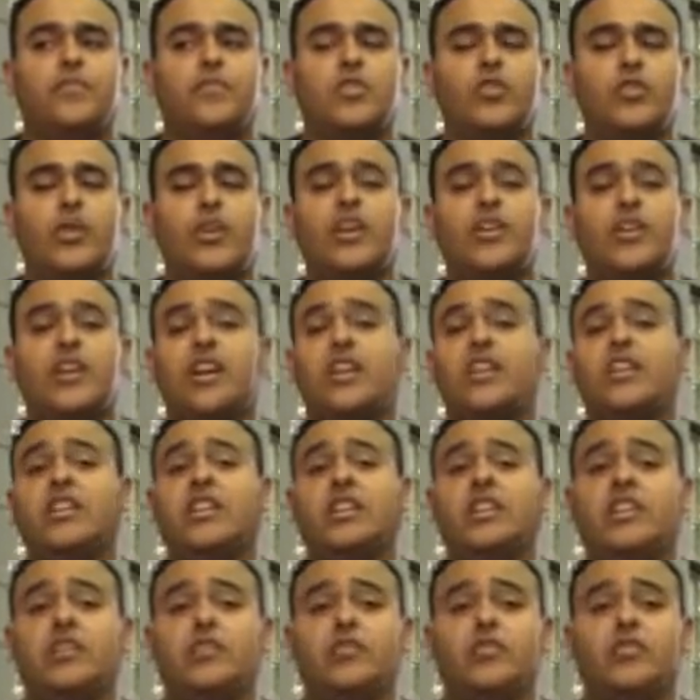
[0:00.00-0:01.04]
way you
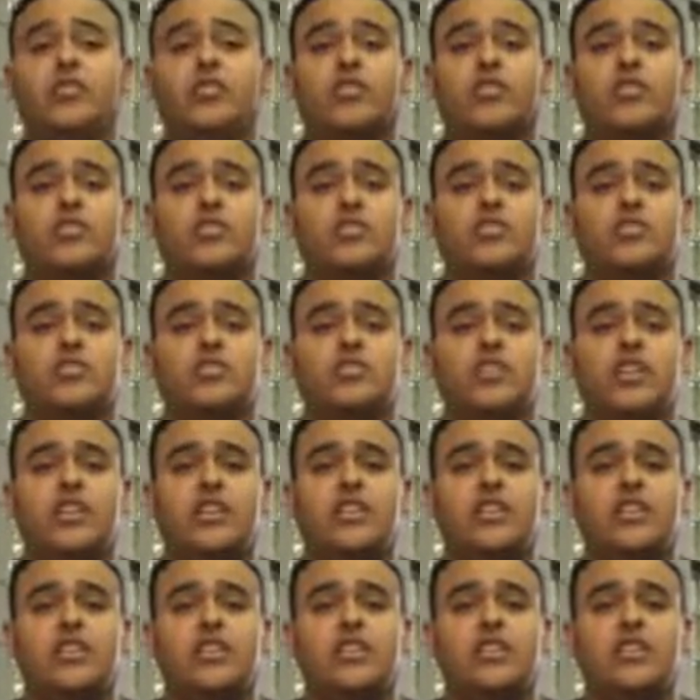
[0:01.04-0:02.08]
calculate your vertical is you
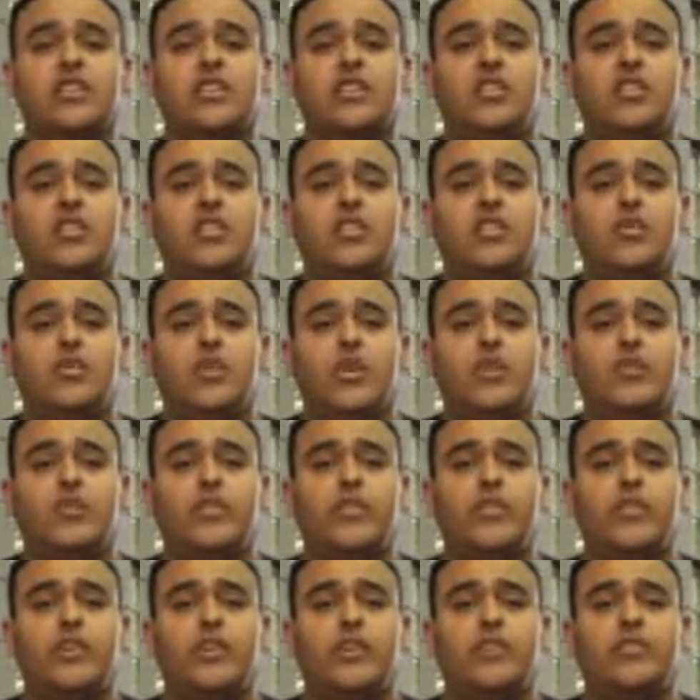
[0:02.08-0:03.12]
take the whatever
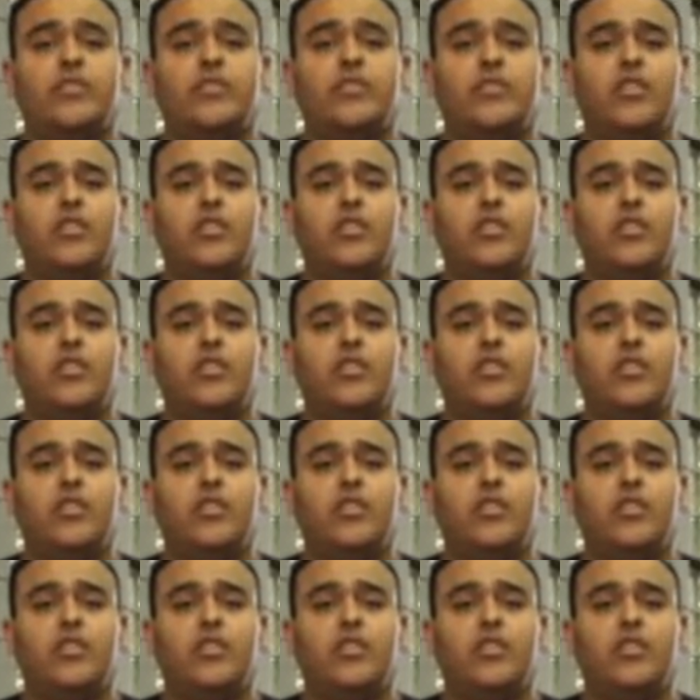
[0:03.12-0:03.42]
you got,